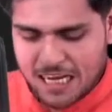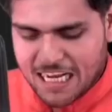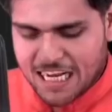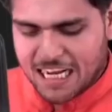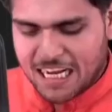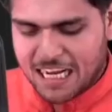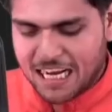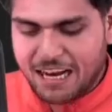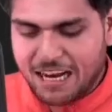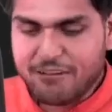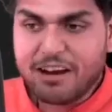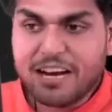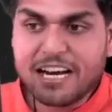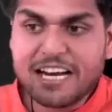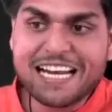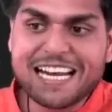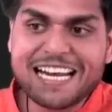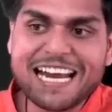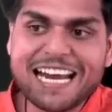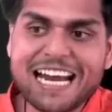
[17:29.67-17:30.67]
I will
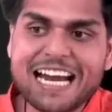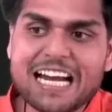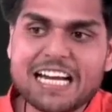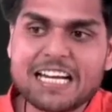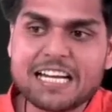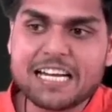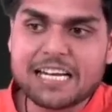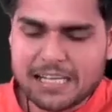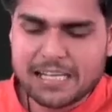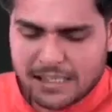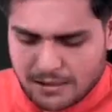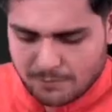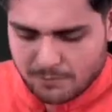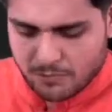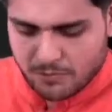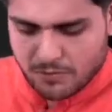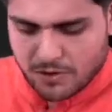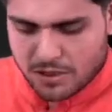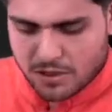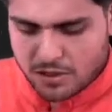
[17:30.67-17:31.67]
create a
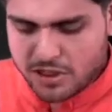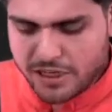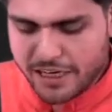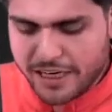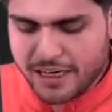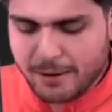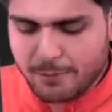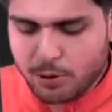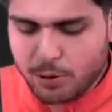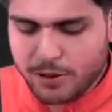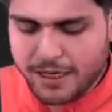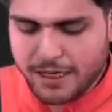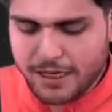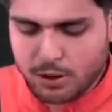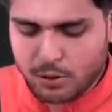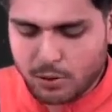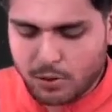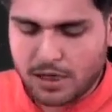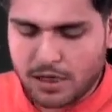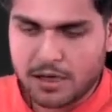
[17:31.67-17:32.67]
JWT
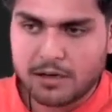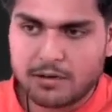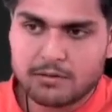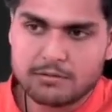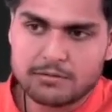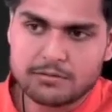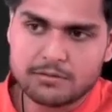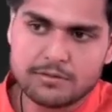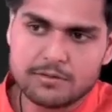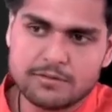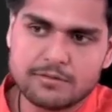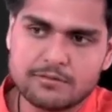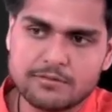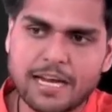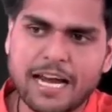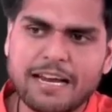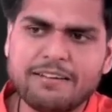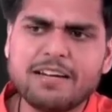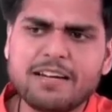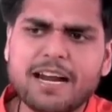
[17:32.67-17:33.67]
token.
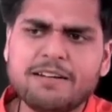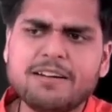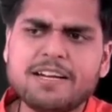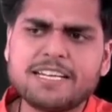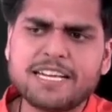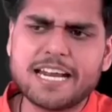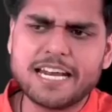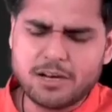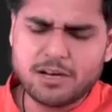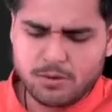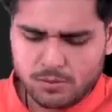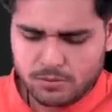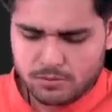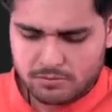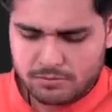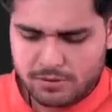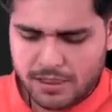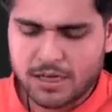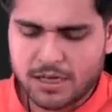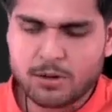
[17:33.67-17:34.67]
I will tell you
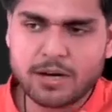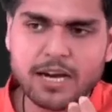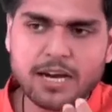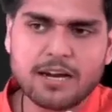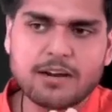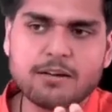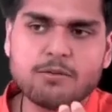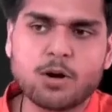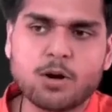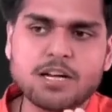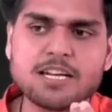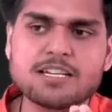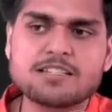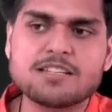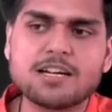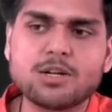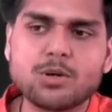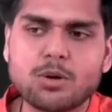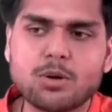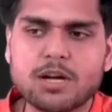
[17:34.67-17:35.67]
that, okay, what is a
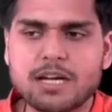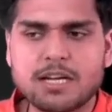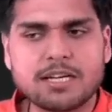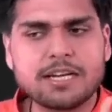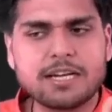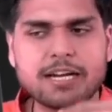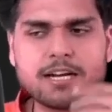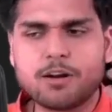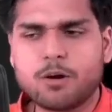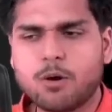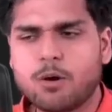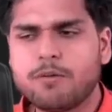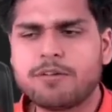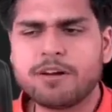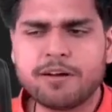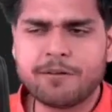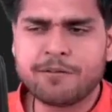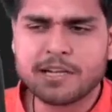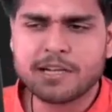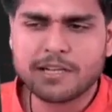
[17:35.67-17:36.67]
token and
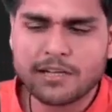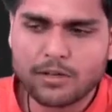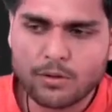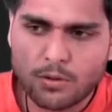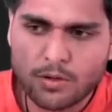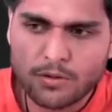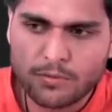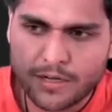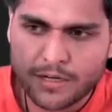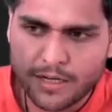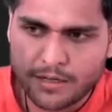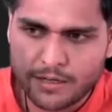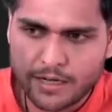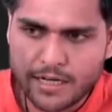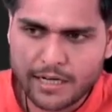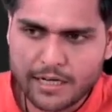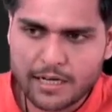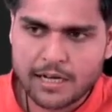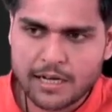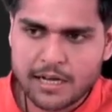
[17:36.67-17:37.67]
everything, don't worry,
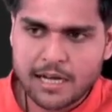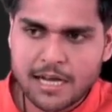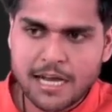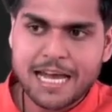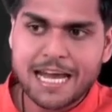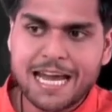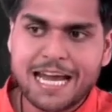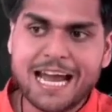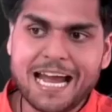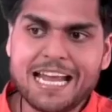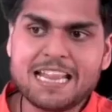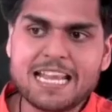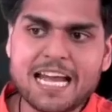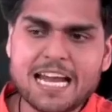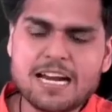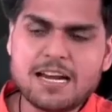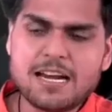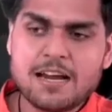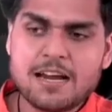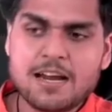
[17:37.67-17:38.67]
right? And
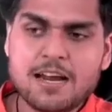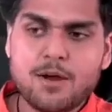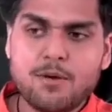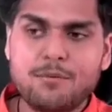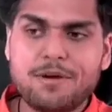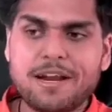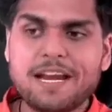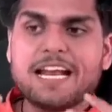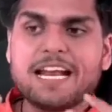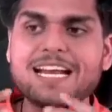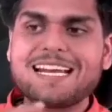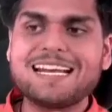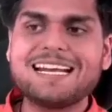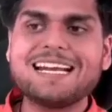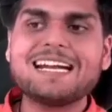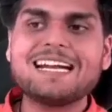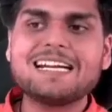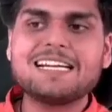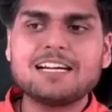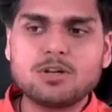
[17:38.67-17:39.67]
then when I
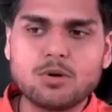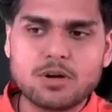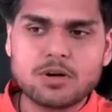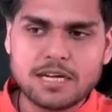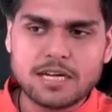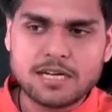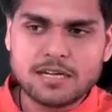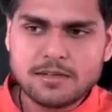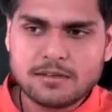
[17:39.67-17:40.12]
create a token,